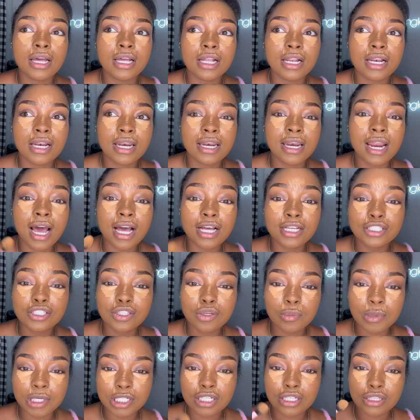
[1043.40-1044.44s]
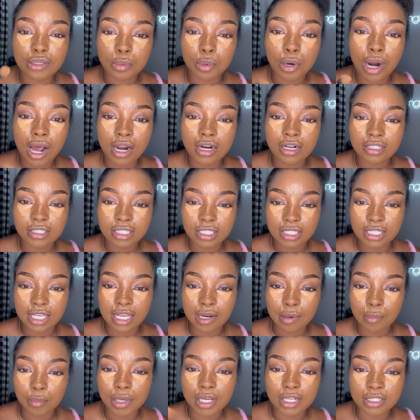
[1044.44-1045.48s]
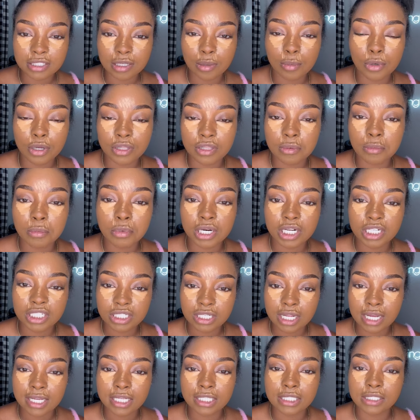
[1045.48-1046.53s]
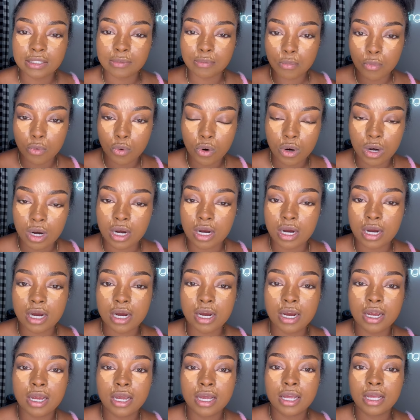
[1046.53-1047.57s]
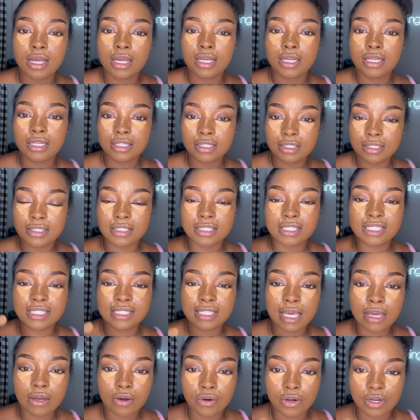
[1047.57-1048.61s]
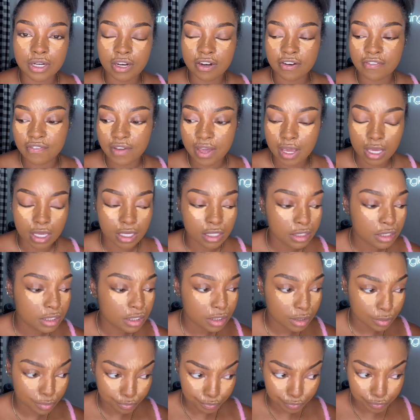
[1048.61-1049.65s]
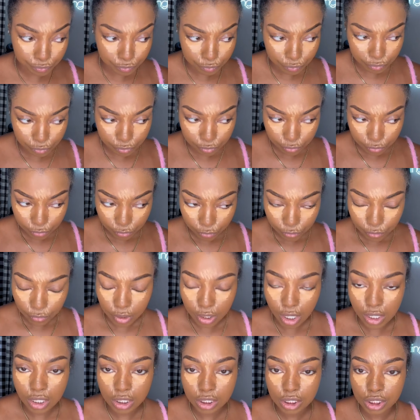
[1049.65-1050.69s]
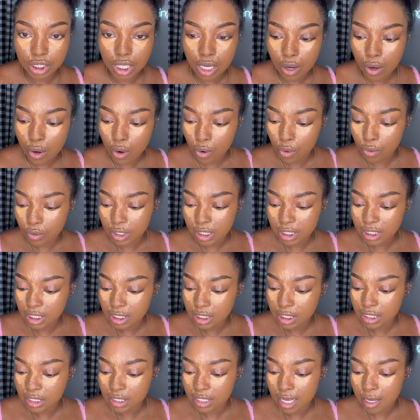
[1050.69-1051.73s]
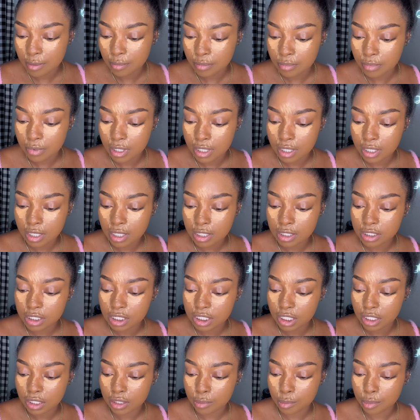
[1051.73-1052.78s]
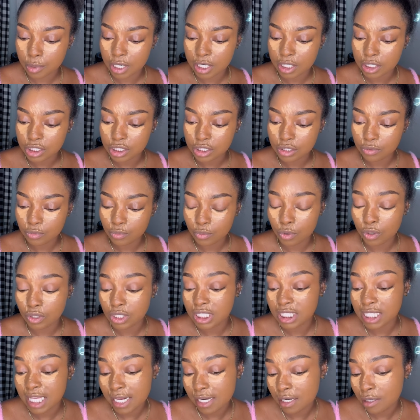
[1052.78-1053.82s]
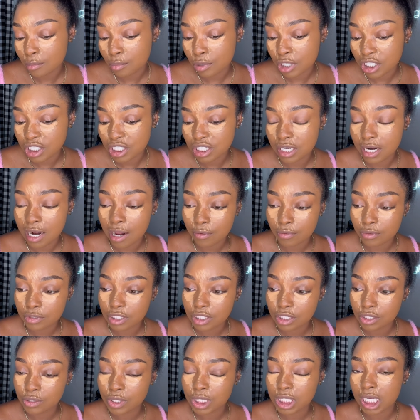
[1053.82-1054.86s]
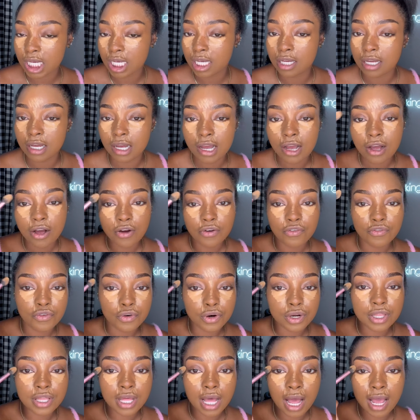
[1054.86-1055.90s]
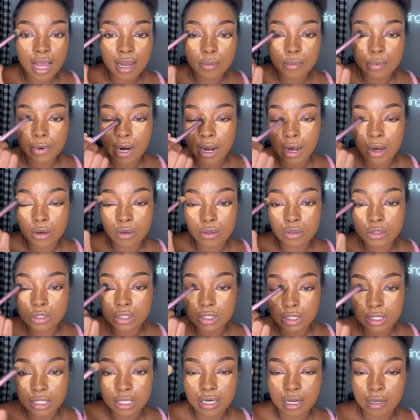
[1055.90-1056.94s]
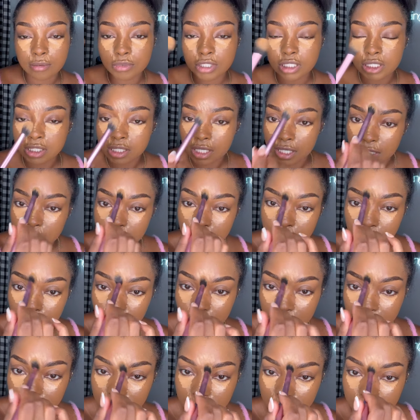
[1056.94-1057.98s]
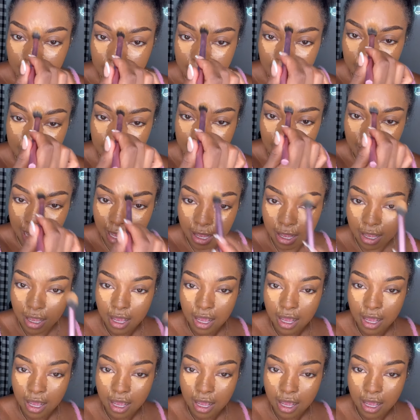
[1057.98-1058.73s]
not so much of the product is getting picked up on the brush, like it's more set on your face. So this is the same concealer brush, well, setting brush that I was using for the eyebrows, and I'm just gonna go ahead and take that.